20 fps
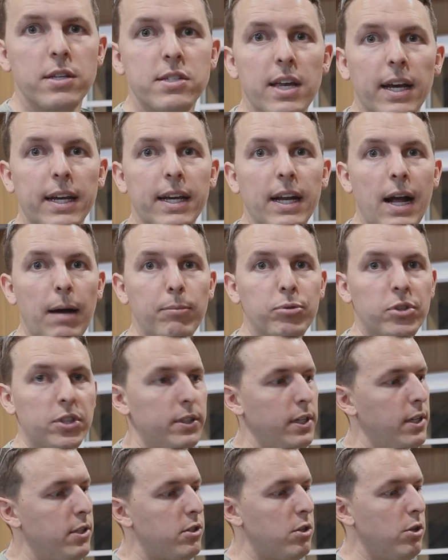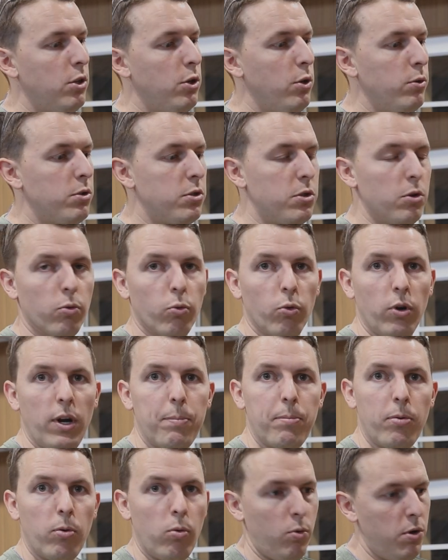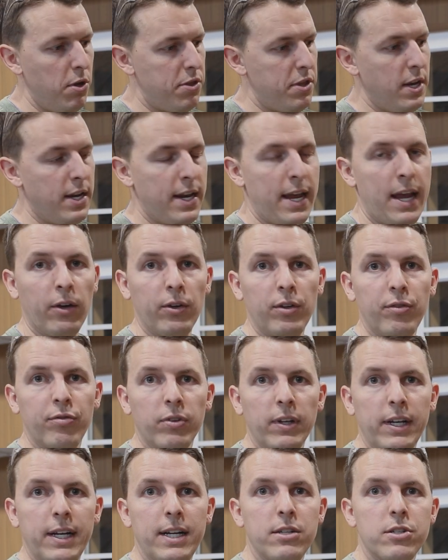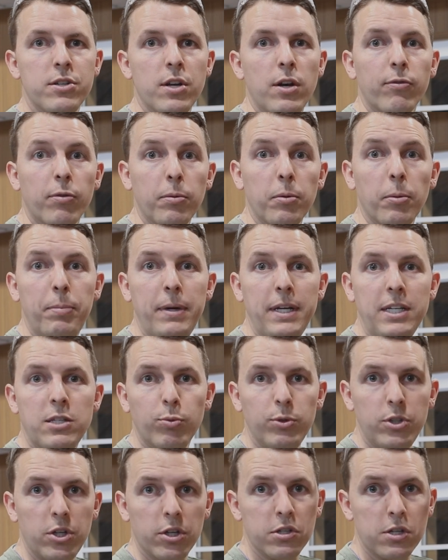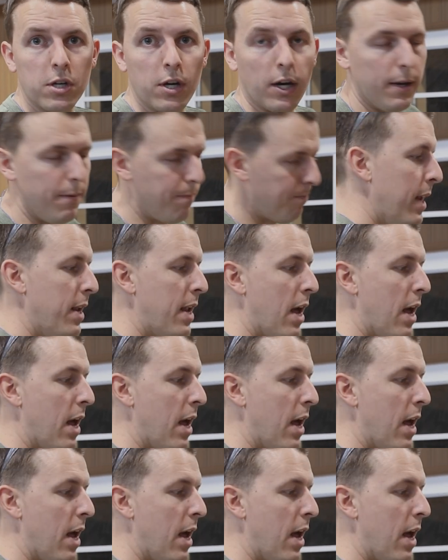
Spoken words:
The second option is to use the rip with the nailing flange from the piece we just cut.